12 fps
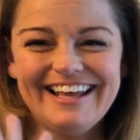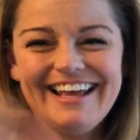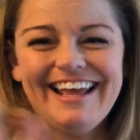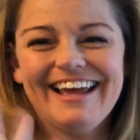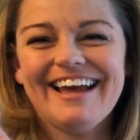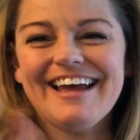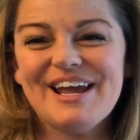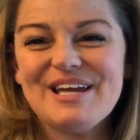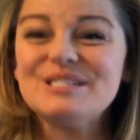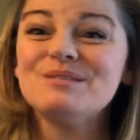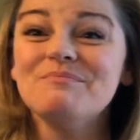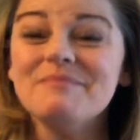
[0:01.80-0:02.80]
Hey
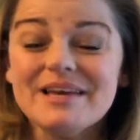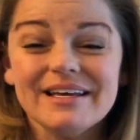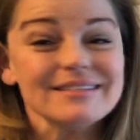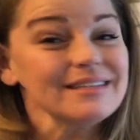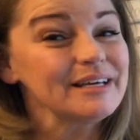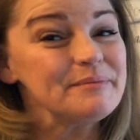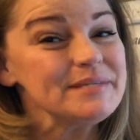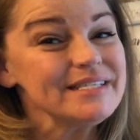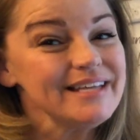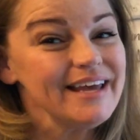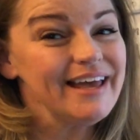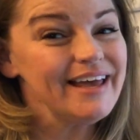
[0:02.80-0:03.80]
guys, Miss
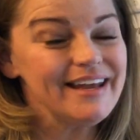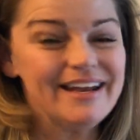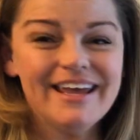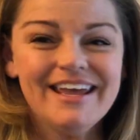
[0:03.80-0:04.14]
Lipston.